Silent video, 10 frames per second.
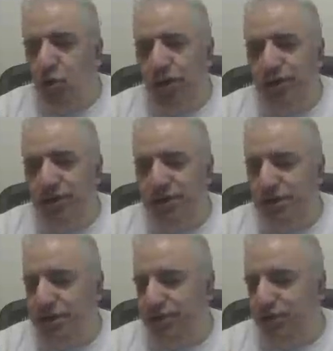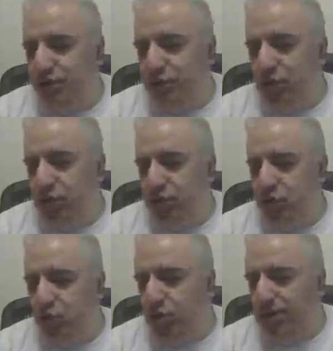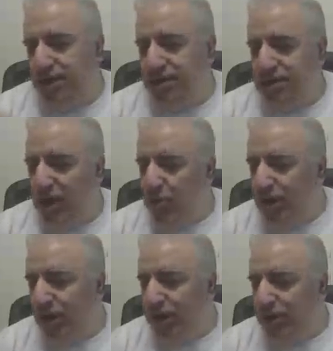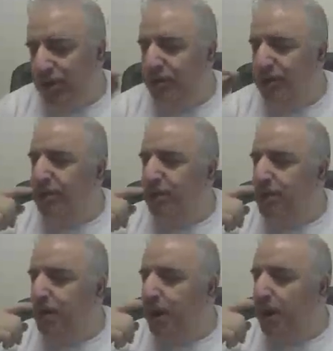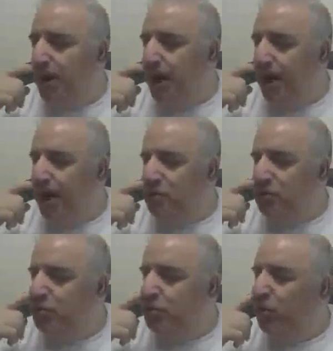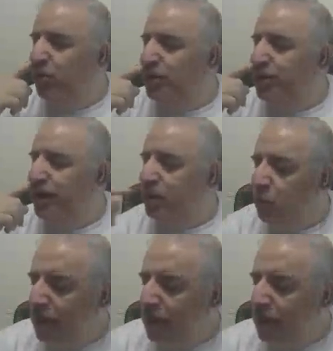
that's it for those two commands. Now we can run the. Actually, we only ran one,